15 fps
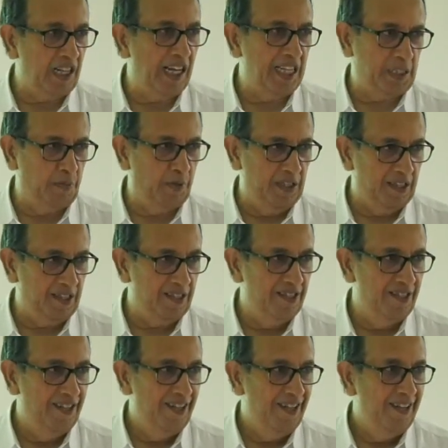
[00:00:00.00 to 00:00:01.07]
last month.
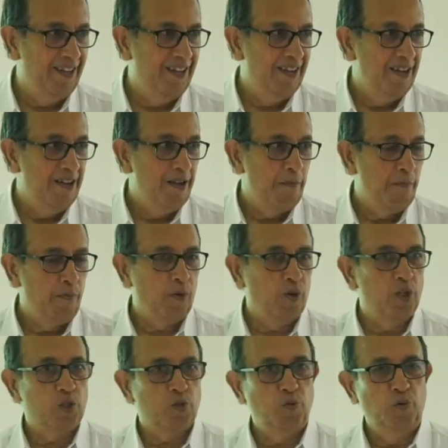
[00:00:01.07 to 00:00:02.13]

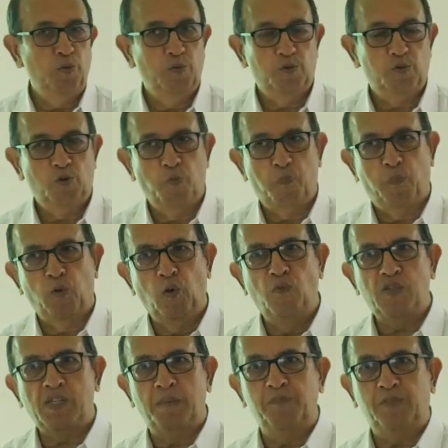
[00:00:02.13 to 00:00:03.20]
Because to prove
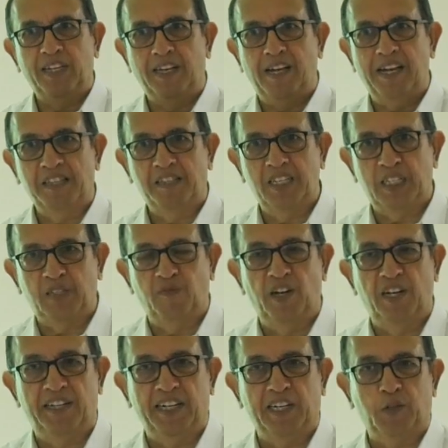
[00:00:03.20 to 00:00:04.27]
something like this will
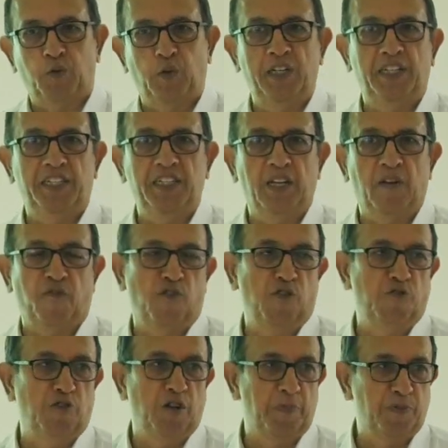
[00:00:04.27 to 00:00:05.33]
take 20-year
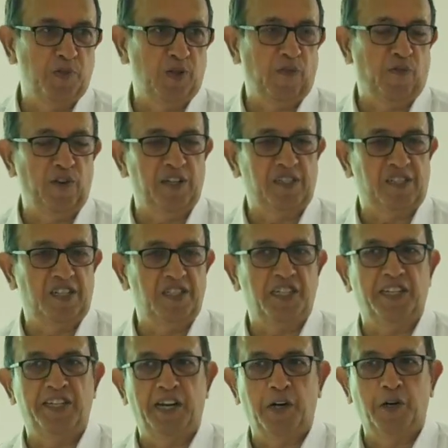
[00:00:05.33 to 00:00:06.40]
follow-up. So if you had
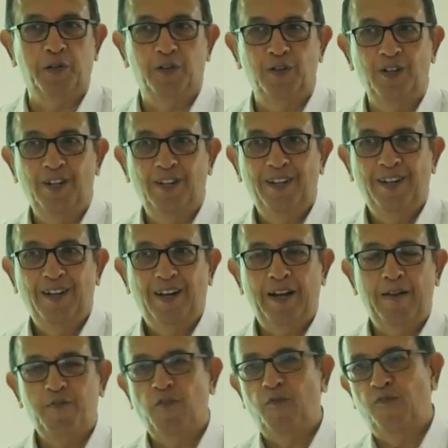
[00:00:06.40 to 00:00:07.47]
surgery now, I
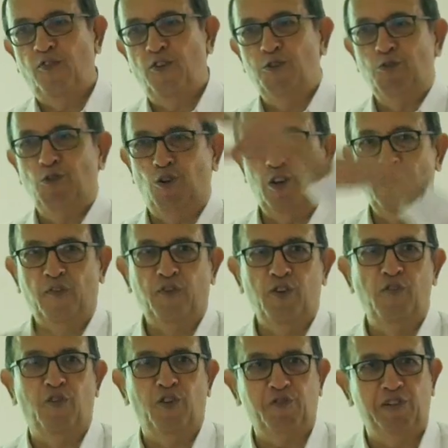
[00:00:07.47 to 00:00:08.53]
have to follow all of
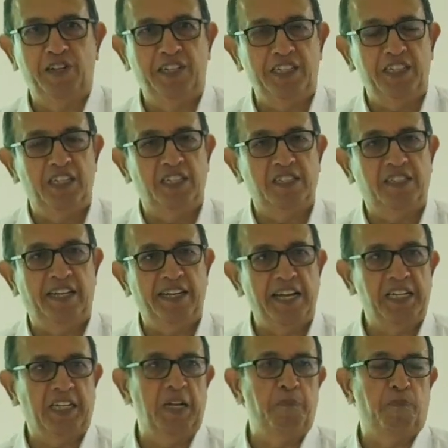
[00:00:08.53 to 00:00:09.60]
you for 20 years, then I
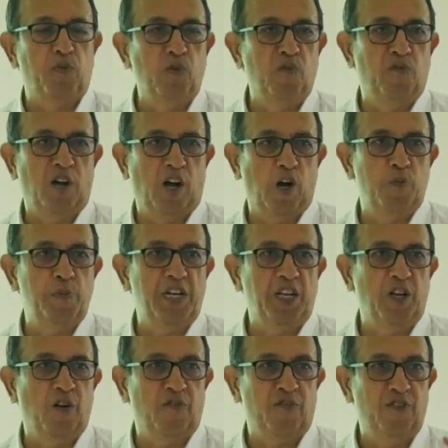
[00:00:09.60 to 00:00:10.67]
can prove how many
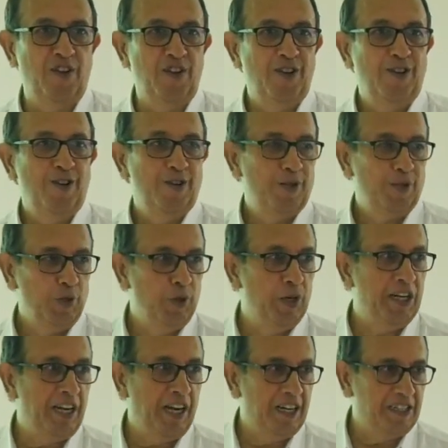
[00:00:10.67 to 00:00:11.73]
of you
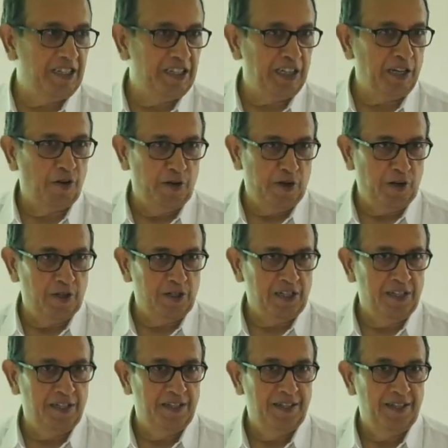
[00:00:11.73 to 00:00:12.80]
had heart attack or not.
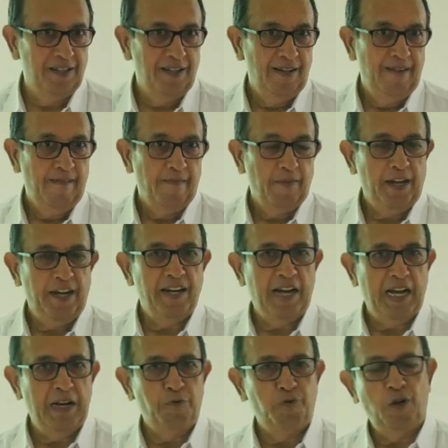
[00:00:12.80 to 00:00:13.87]
And I
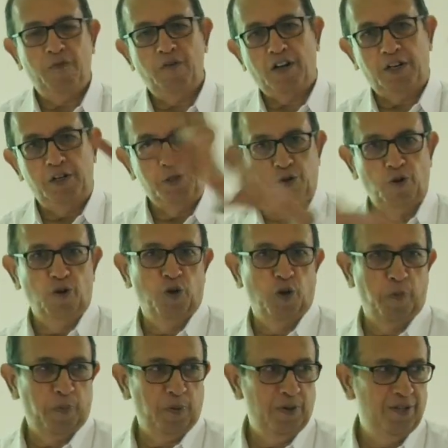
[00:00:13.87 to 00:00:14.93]
have to have a control
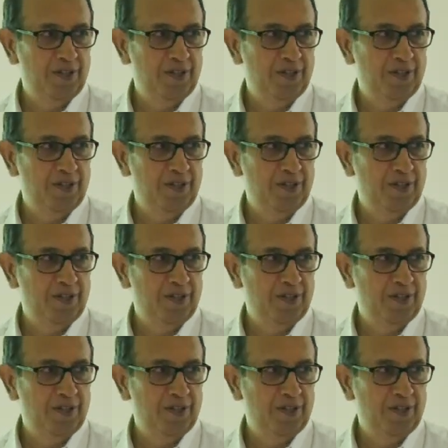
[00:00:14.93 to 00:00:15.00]
group